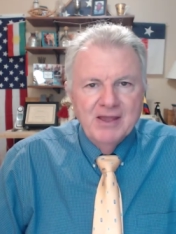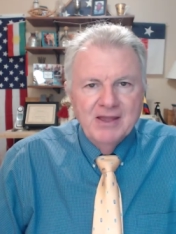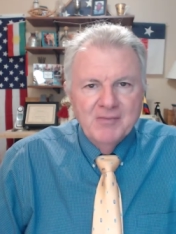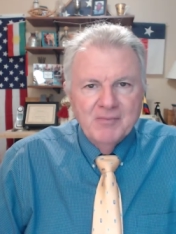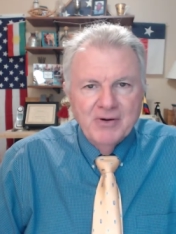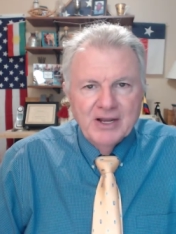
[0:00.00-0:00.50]

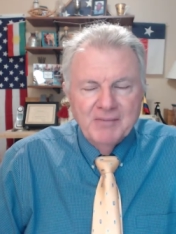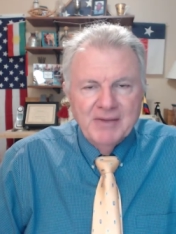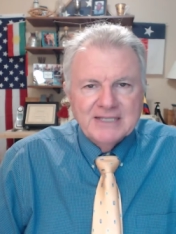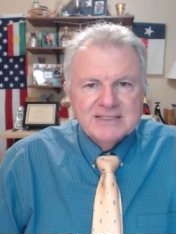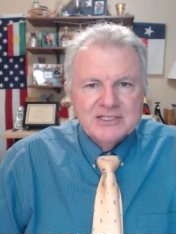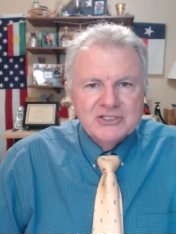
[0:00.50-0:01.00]
bring a
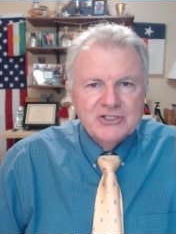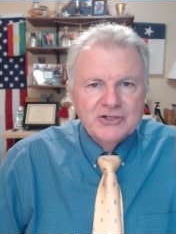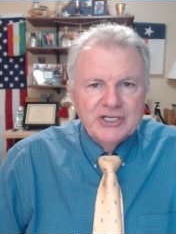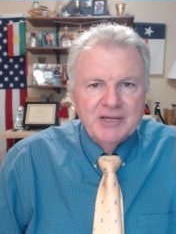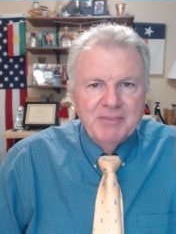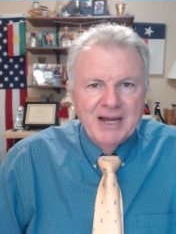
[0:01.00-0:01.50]
message to
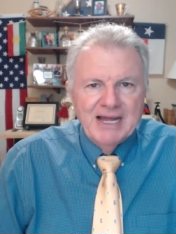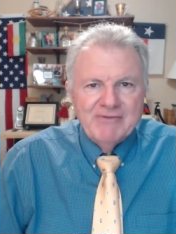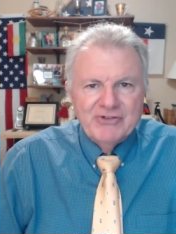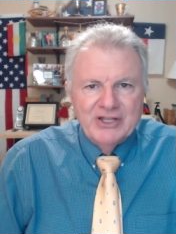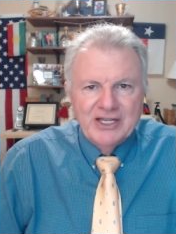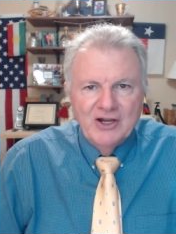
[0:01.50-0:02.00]
you by
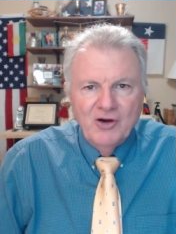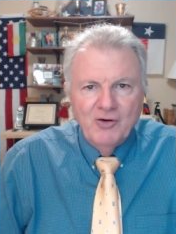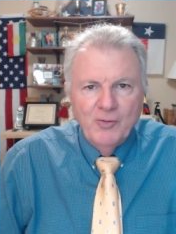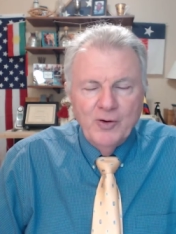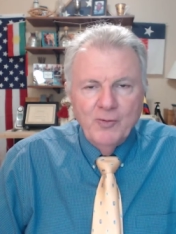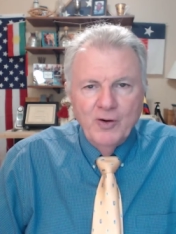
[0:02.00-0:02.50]
video.
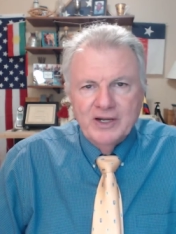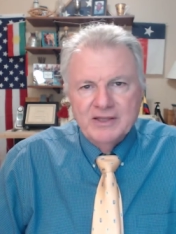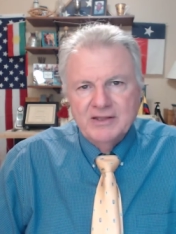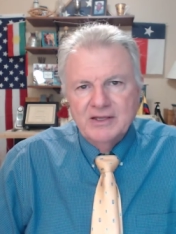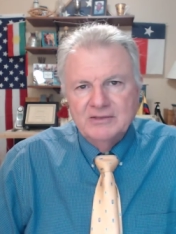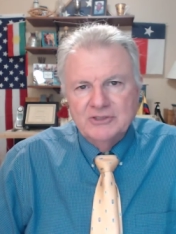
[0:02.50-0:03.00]
We wanted
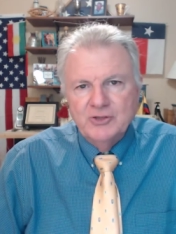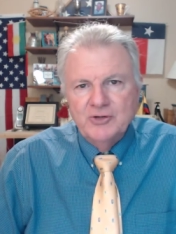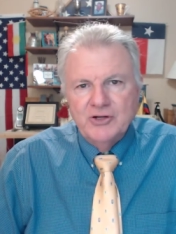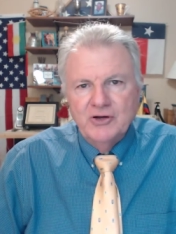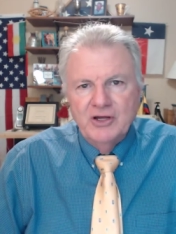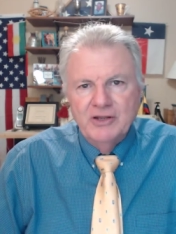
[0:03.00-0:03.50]
to do it
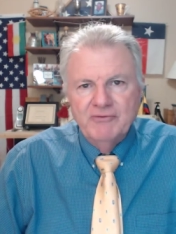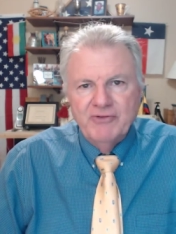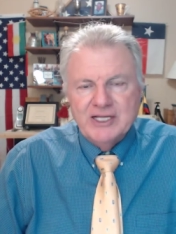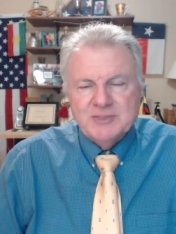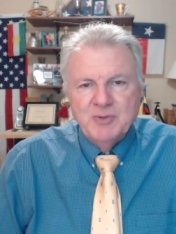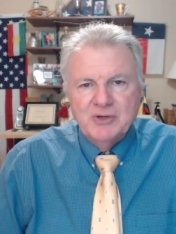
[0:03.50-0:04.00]
on
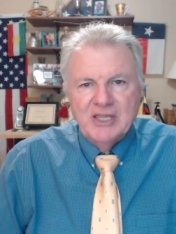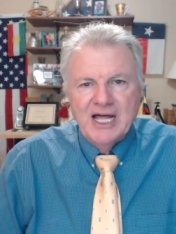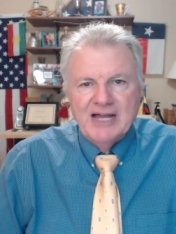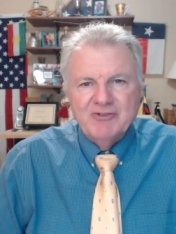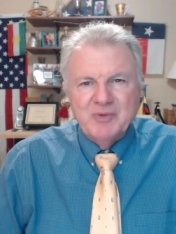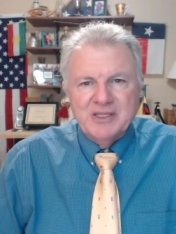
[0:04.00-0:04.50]
Facebook
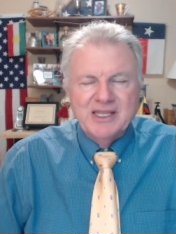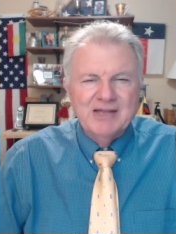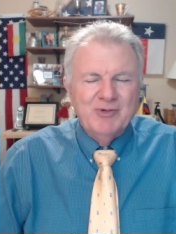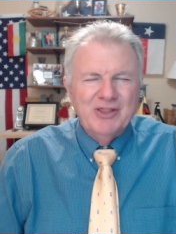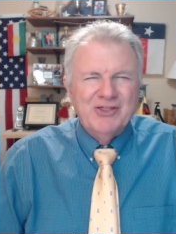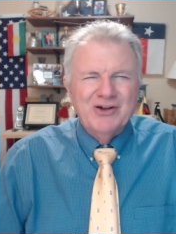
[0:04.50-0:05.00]
Live, but then
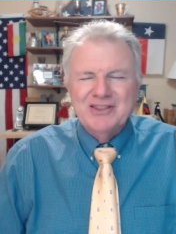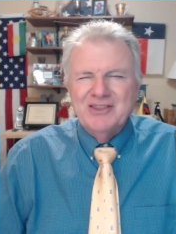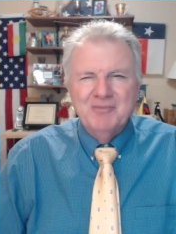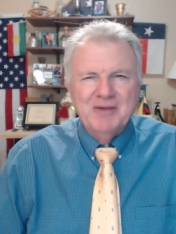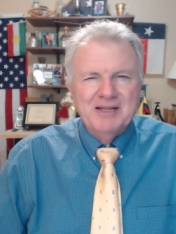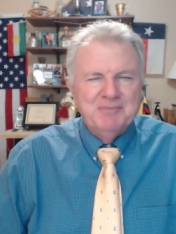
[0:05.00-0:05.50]
we thought there
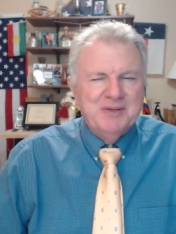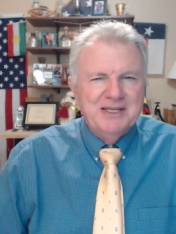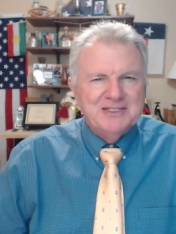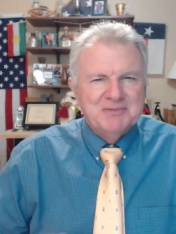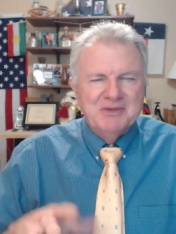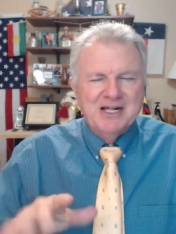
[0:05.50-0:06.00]
might be
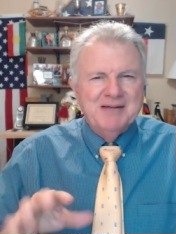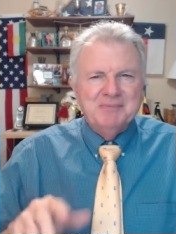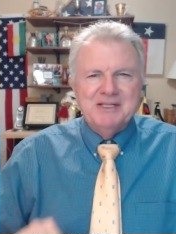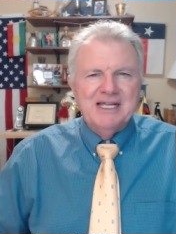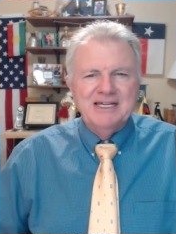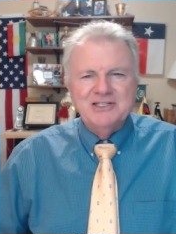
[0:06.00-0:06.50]
some
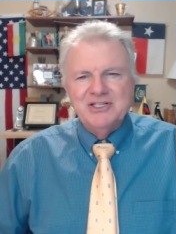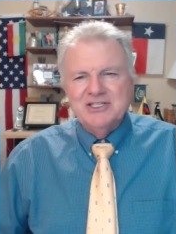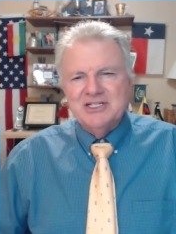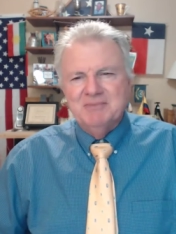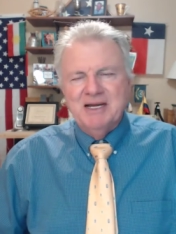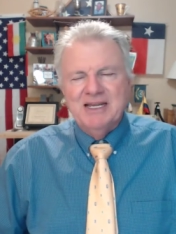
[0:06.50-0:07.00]
complications
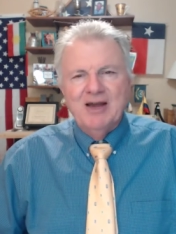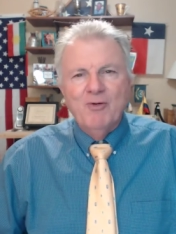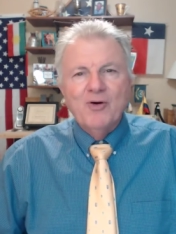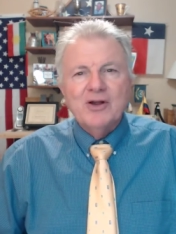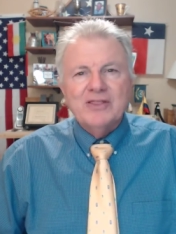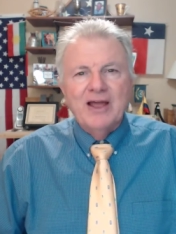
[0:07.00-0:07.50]
and it might not
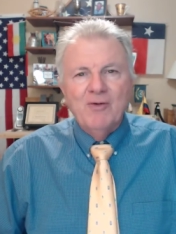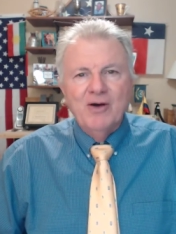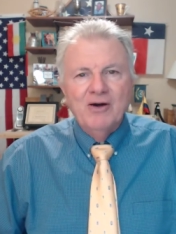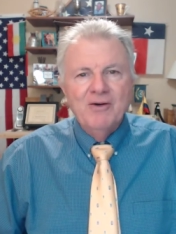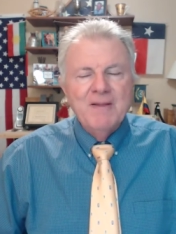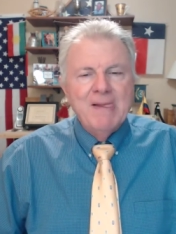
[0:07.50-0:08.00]
work that
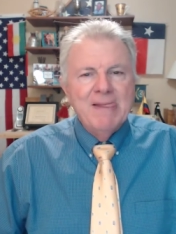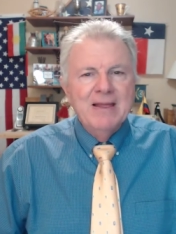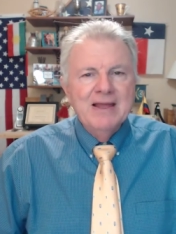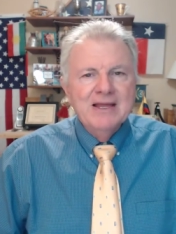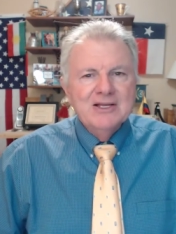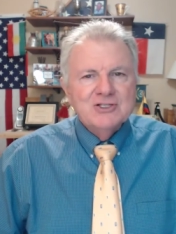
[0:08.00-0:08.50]
well.
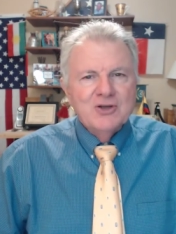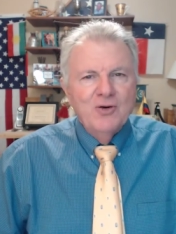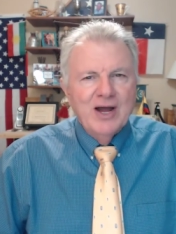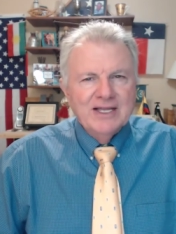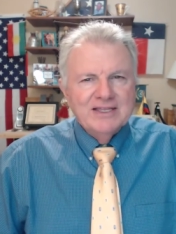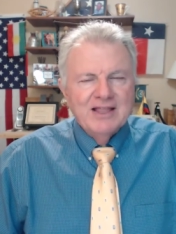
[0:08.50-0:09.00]
So
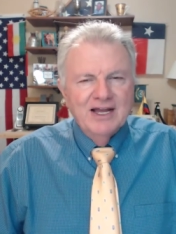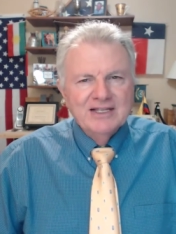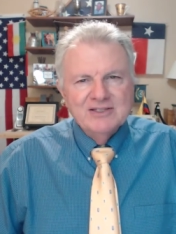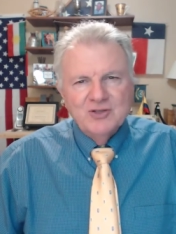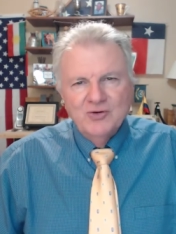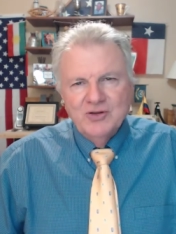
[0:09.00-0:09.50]
I, I
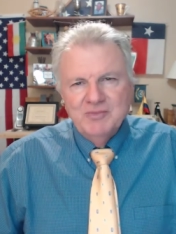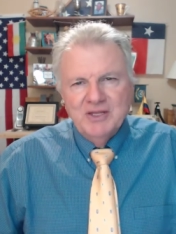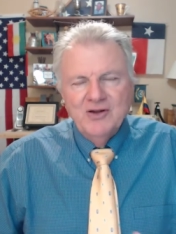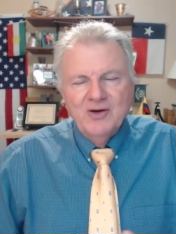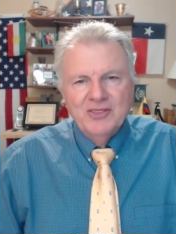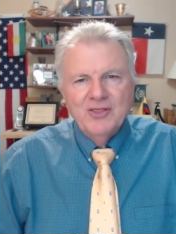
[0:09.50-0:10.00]
told him, you
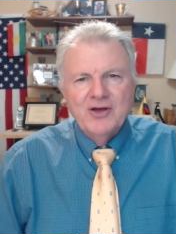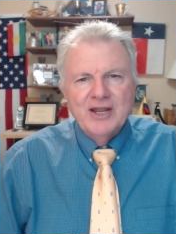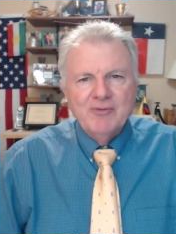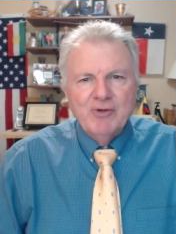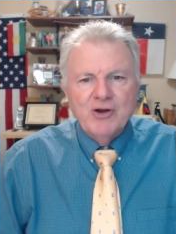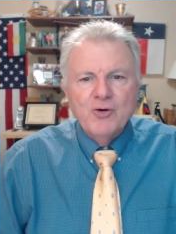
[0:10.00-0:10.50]
know, I thought
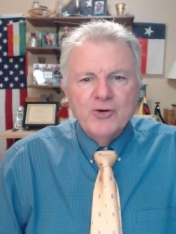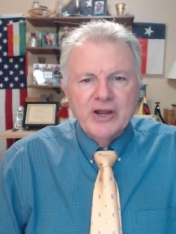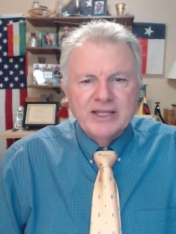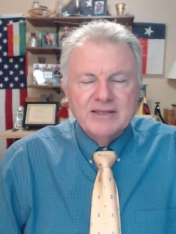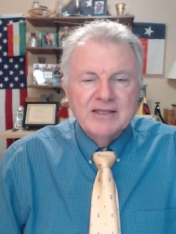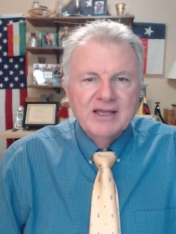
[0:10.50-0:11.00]
I'd record
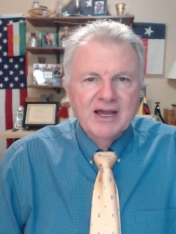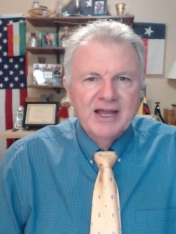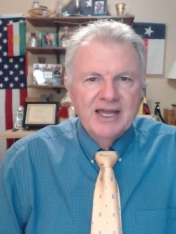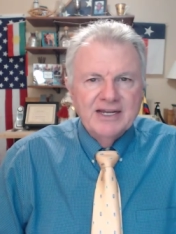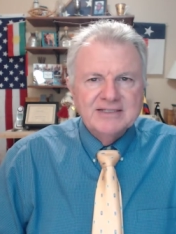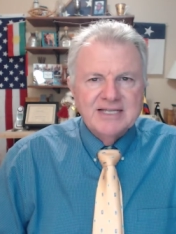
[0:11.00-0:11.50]
it
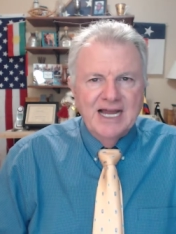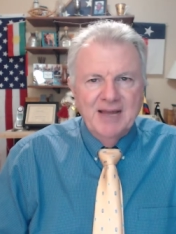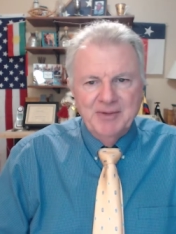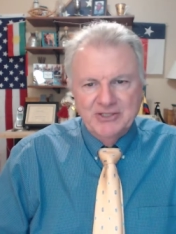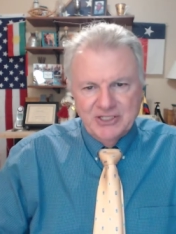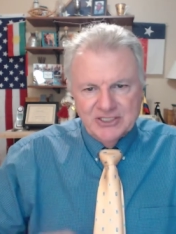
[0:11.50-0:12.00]
ahead of time
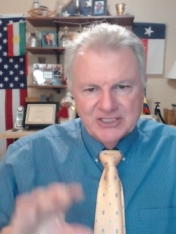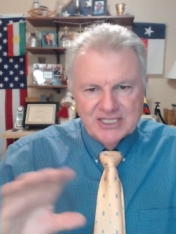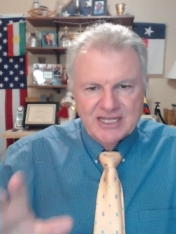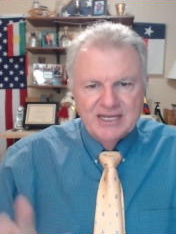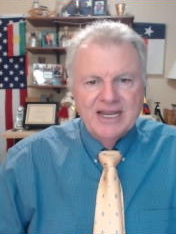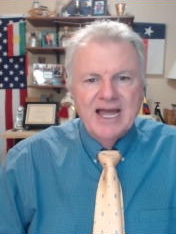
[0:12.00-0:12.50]
and just
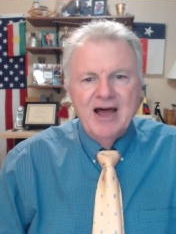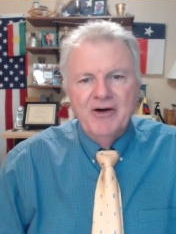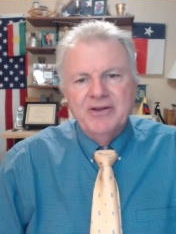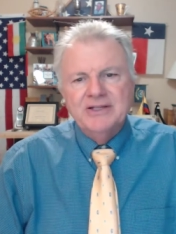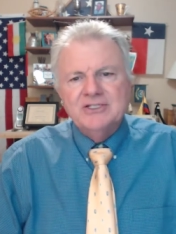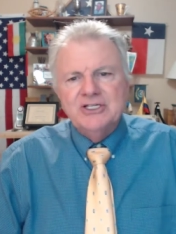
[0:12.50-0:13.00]
send it out.
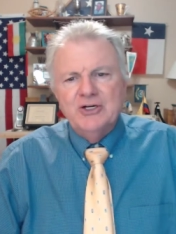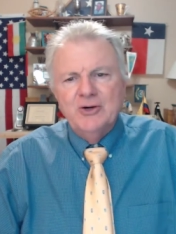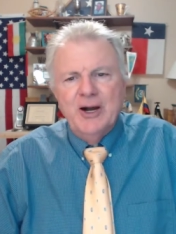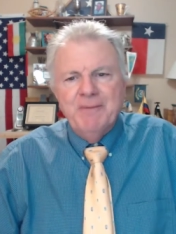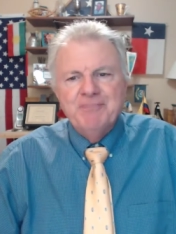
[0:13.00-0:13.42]
And so uh,